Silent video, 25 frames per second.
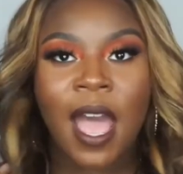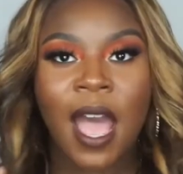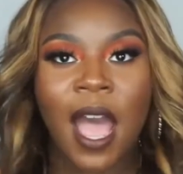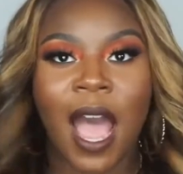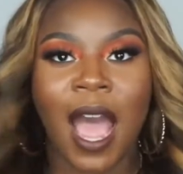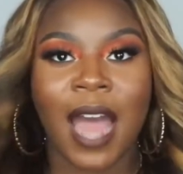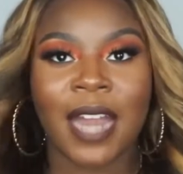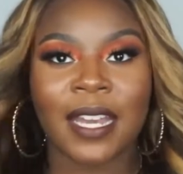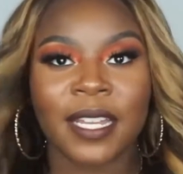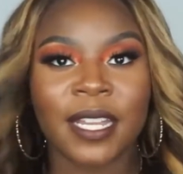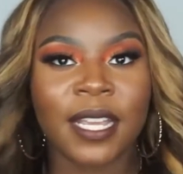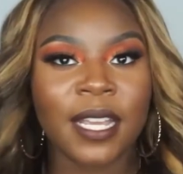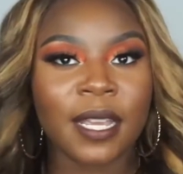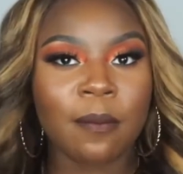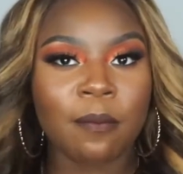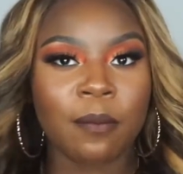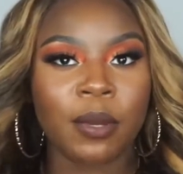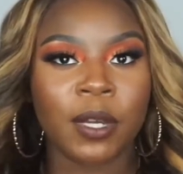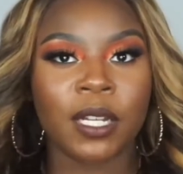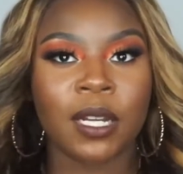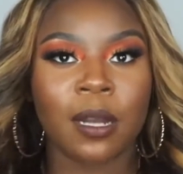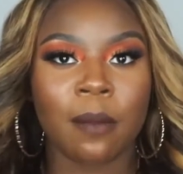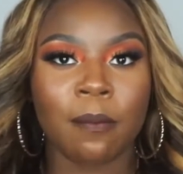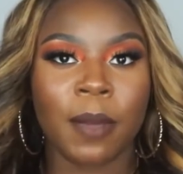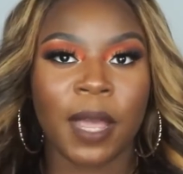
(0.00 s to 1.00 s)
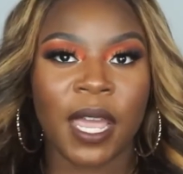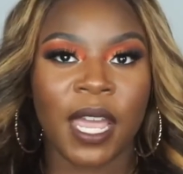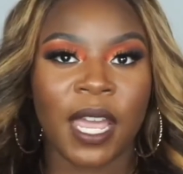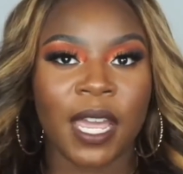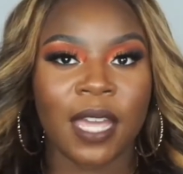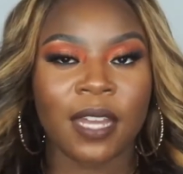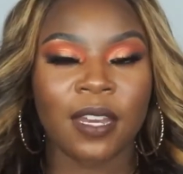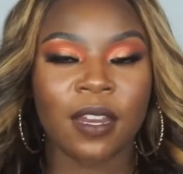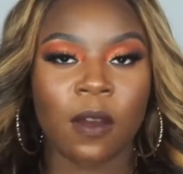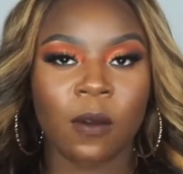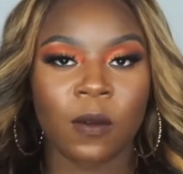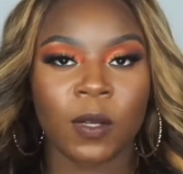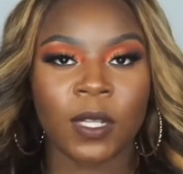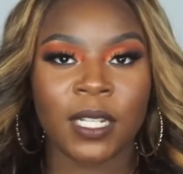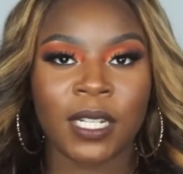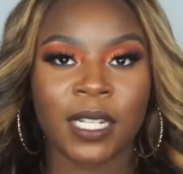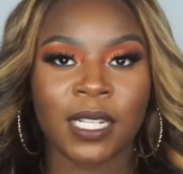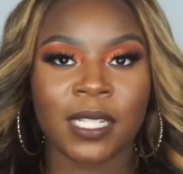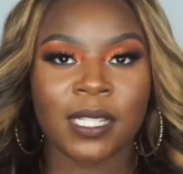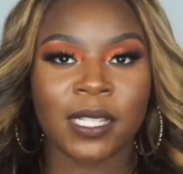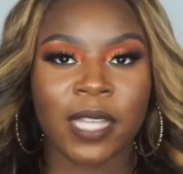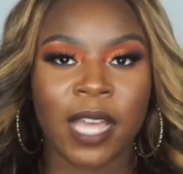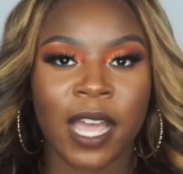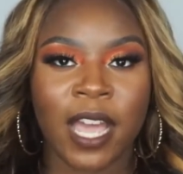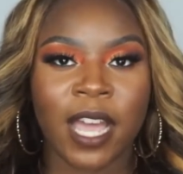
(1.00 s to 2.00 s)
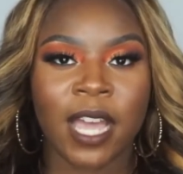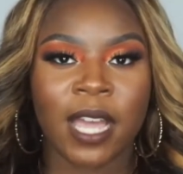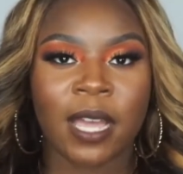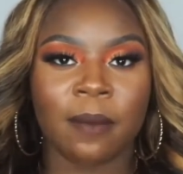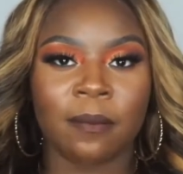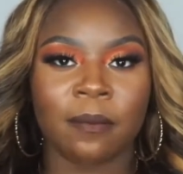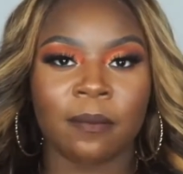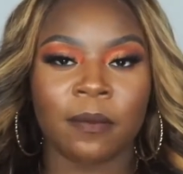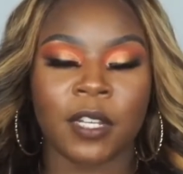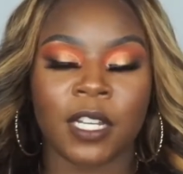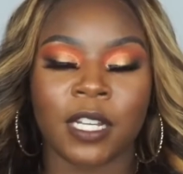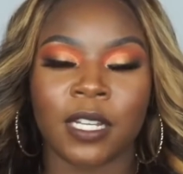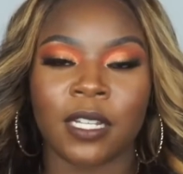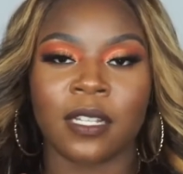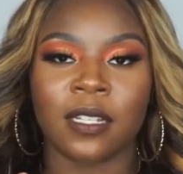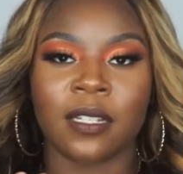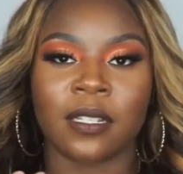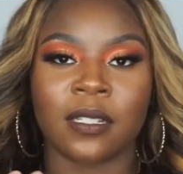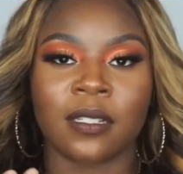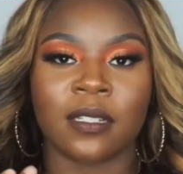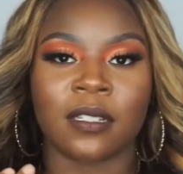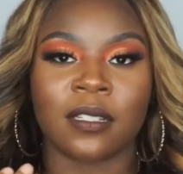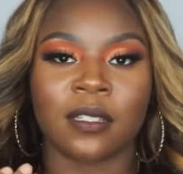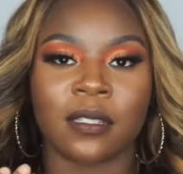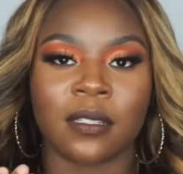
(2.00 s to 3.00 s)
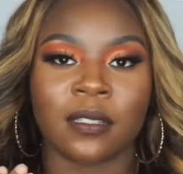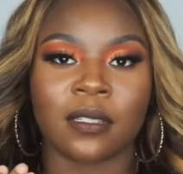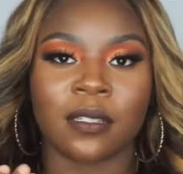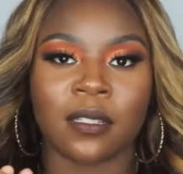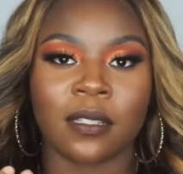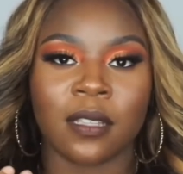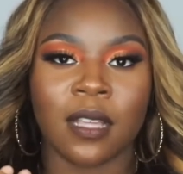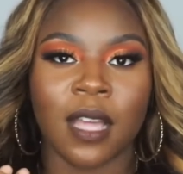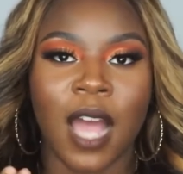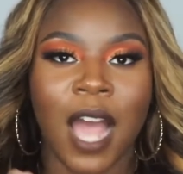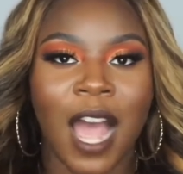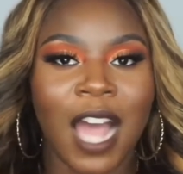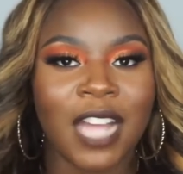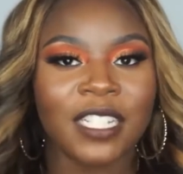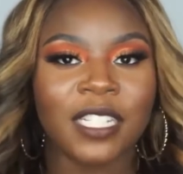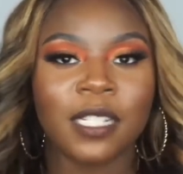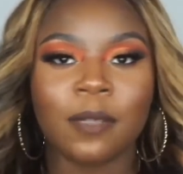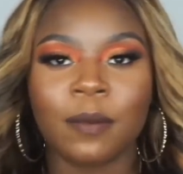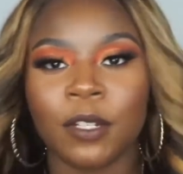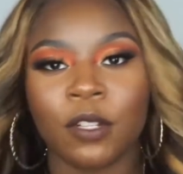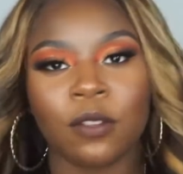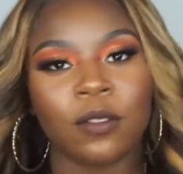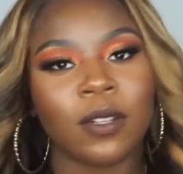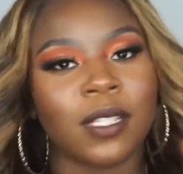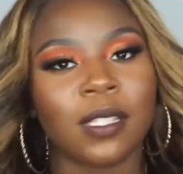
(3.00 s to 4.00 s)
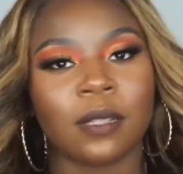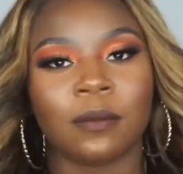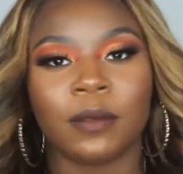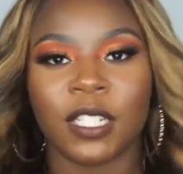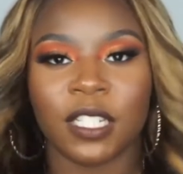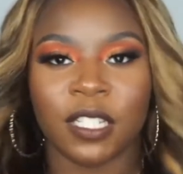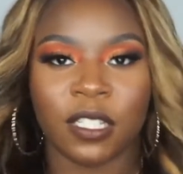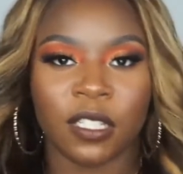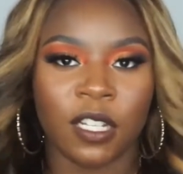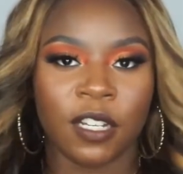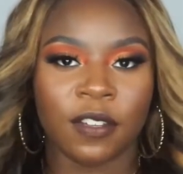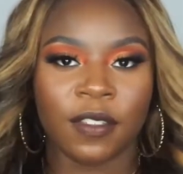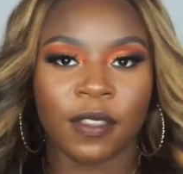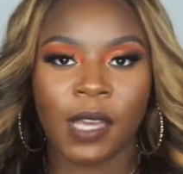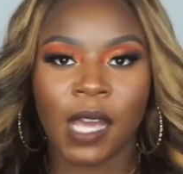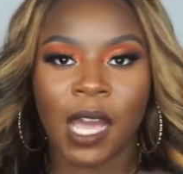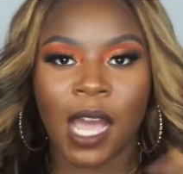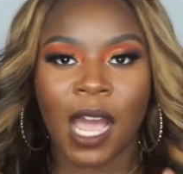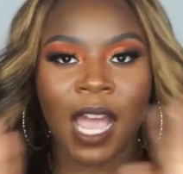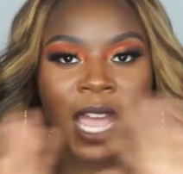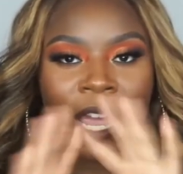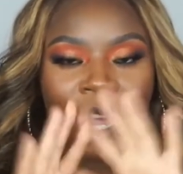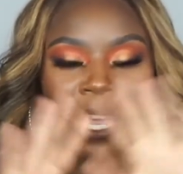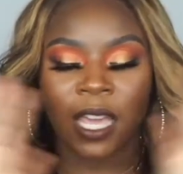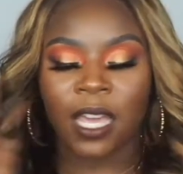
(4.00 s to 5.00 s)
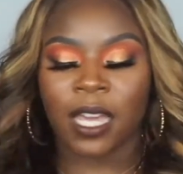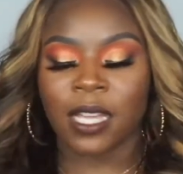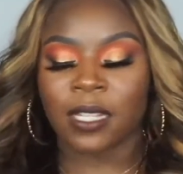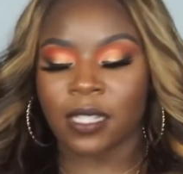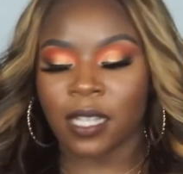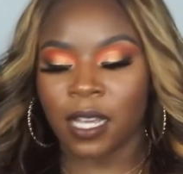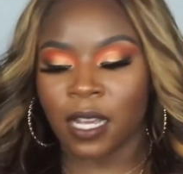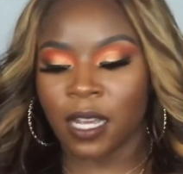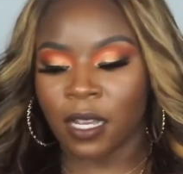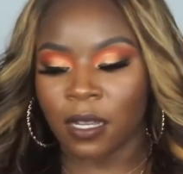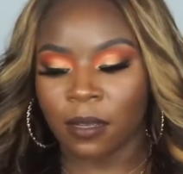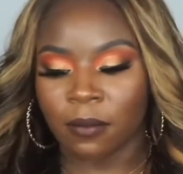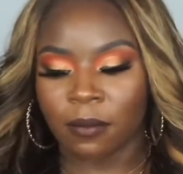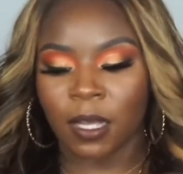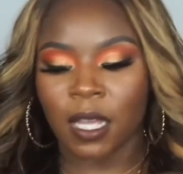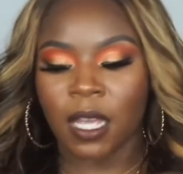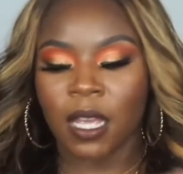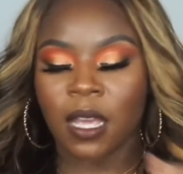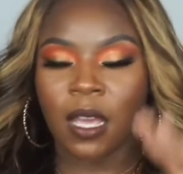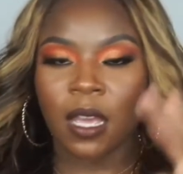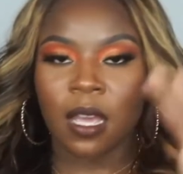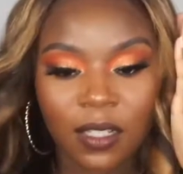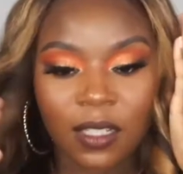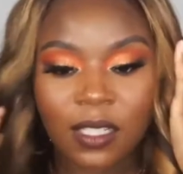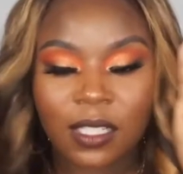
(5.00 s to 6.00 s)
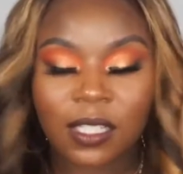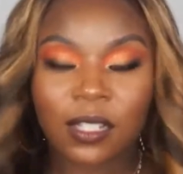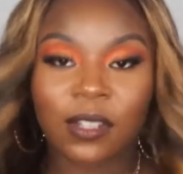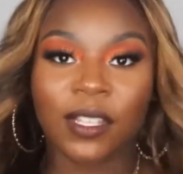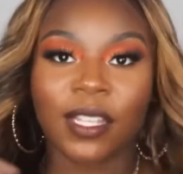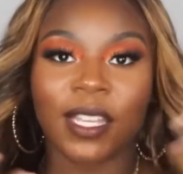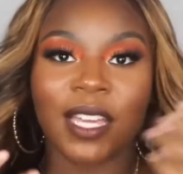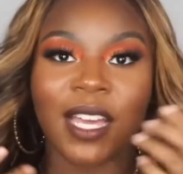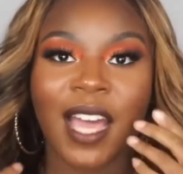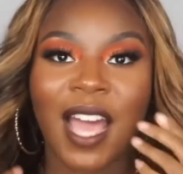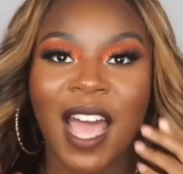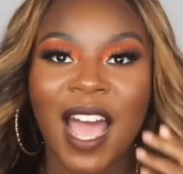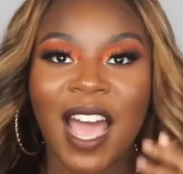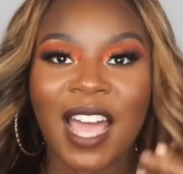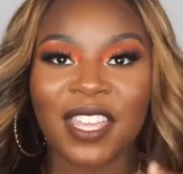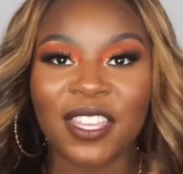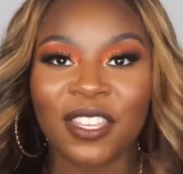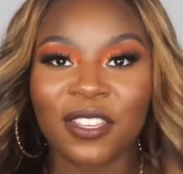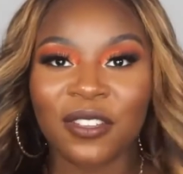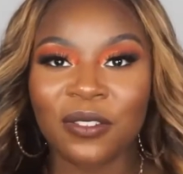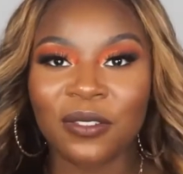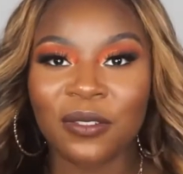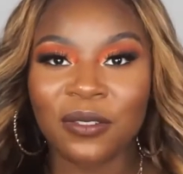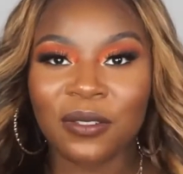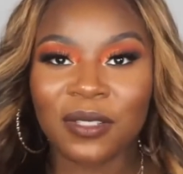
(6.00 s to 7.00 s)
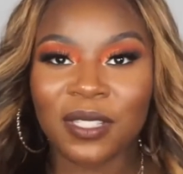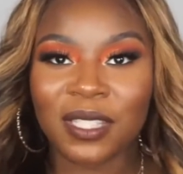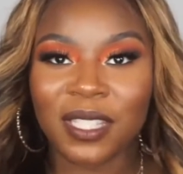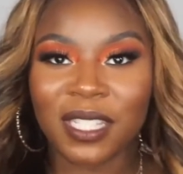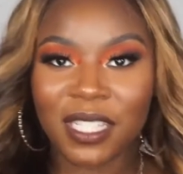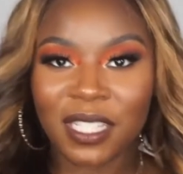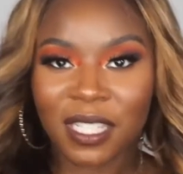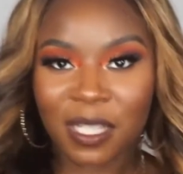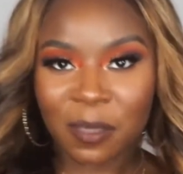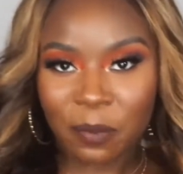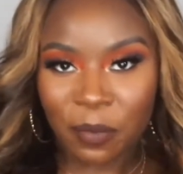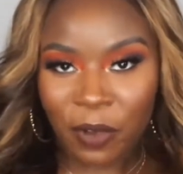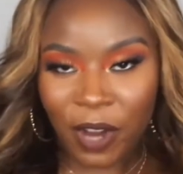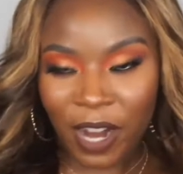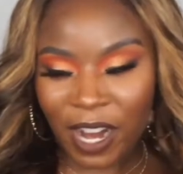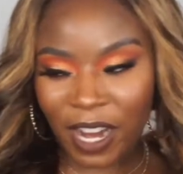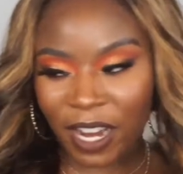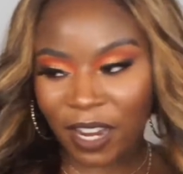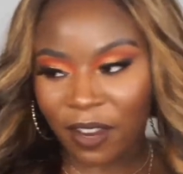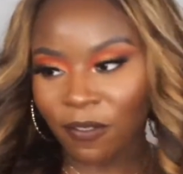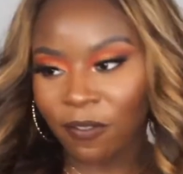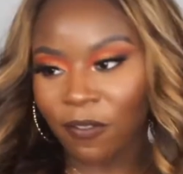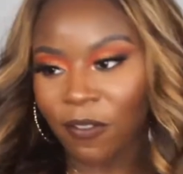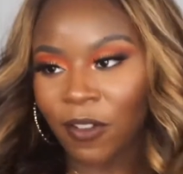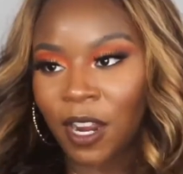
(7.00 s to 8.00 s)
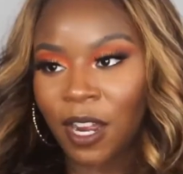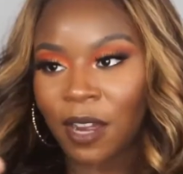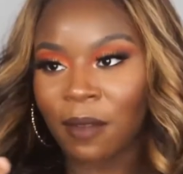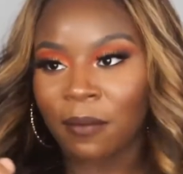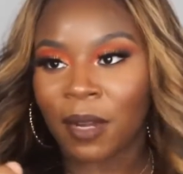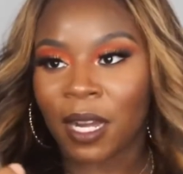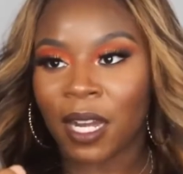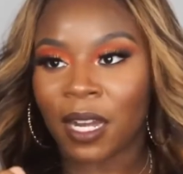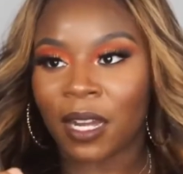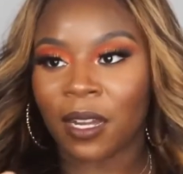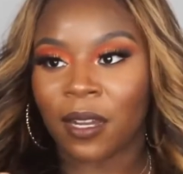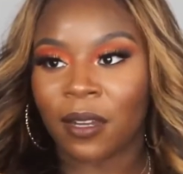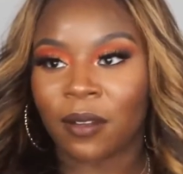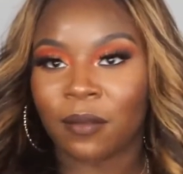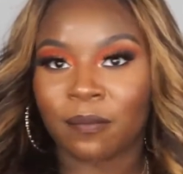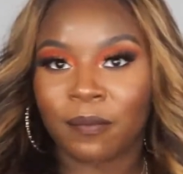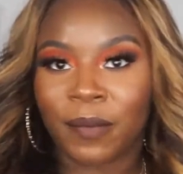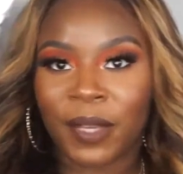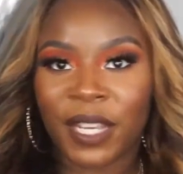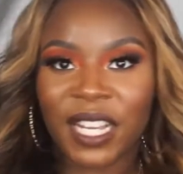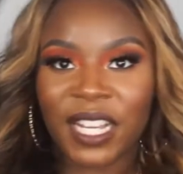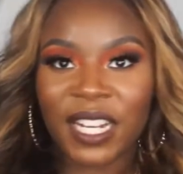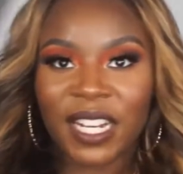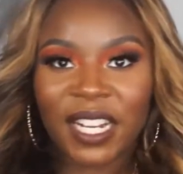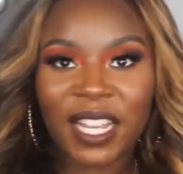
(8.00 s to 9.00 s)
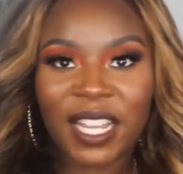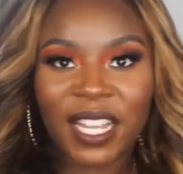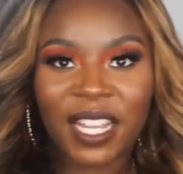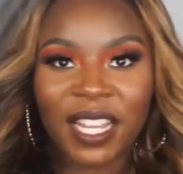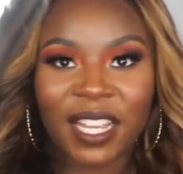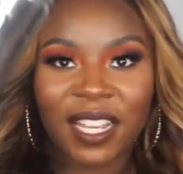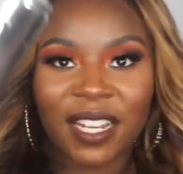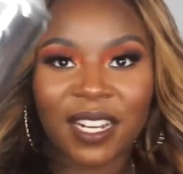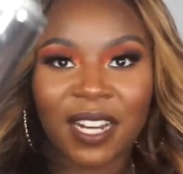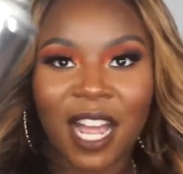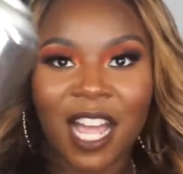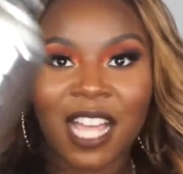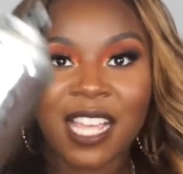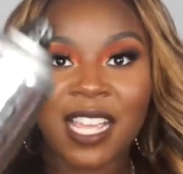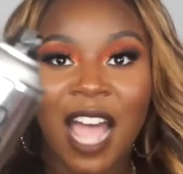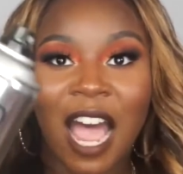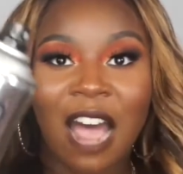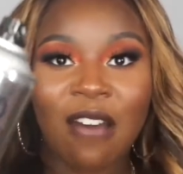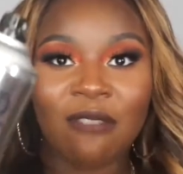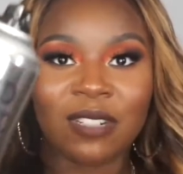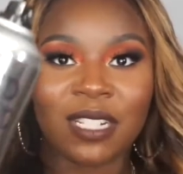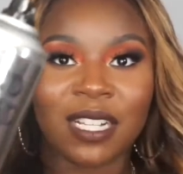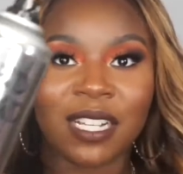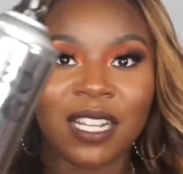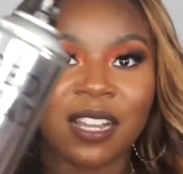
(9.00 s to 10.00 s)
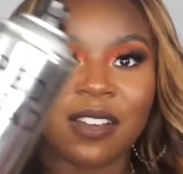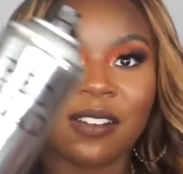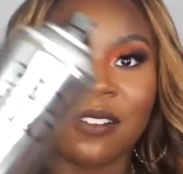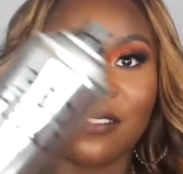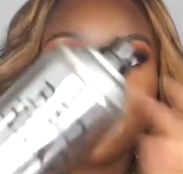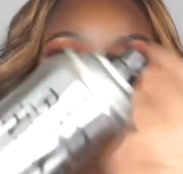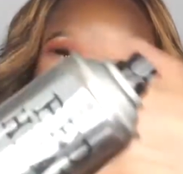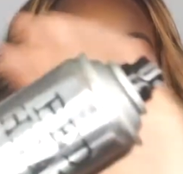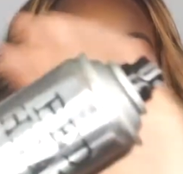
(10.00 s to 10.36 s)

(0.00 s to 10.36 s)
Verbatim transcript: I didn't put a band on it this time because I just been doing so much stuff y'all I ain't had time so yeah I used this spray from um, Bedhead I, I was close